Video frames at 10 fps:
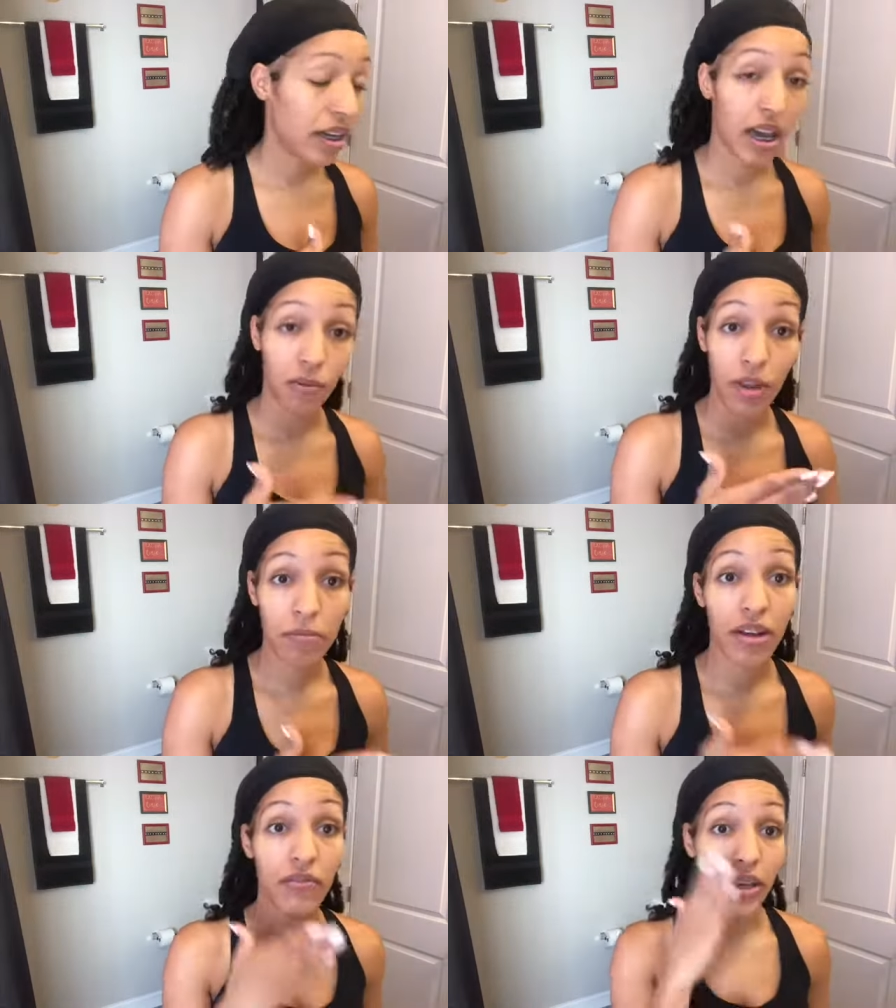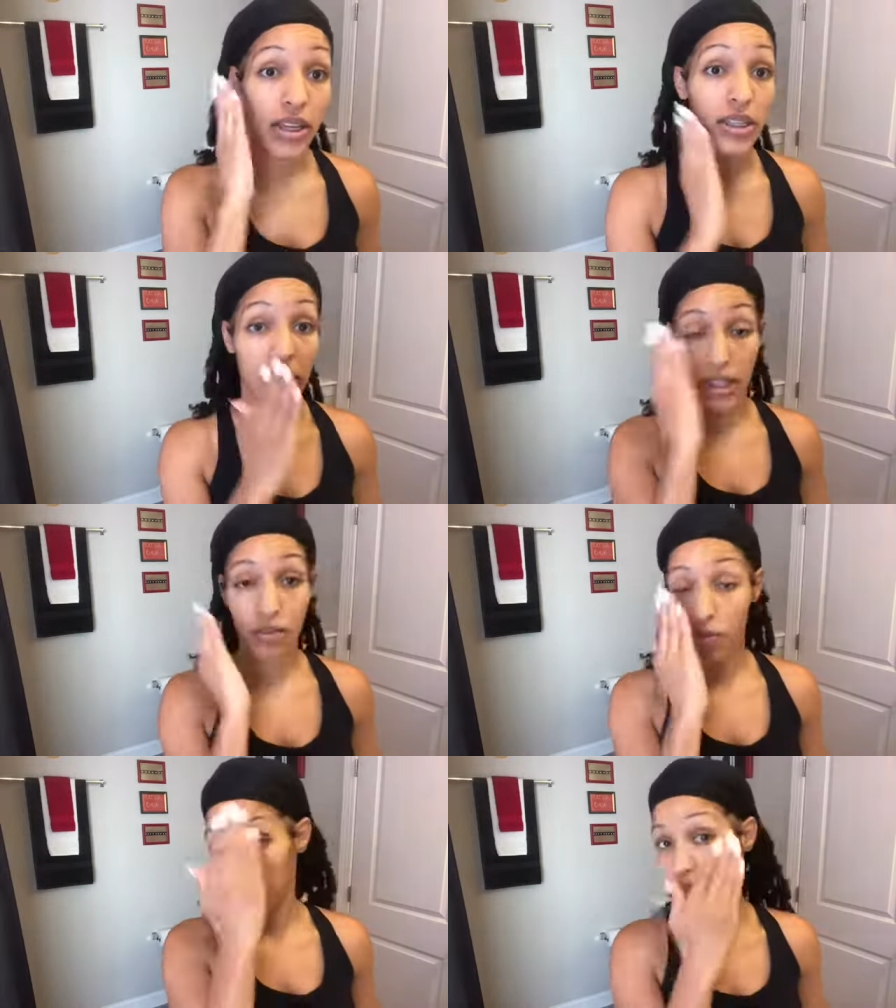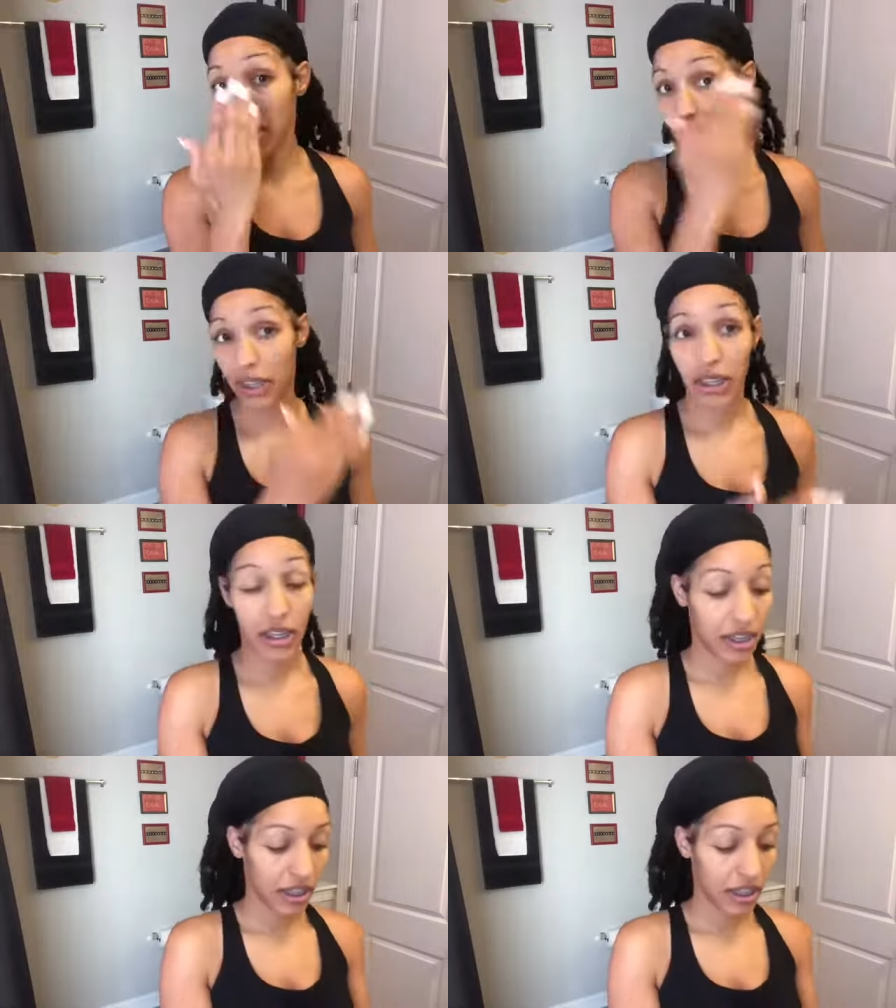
I wet my face and then rub that in.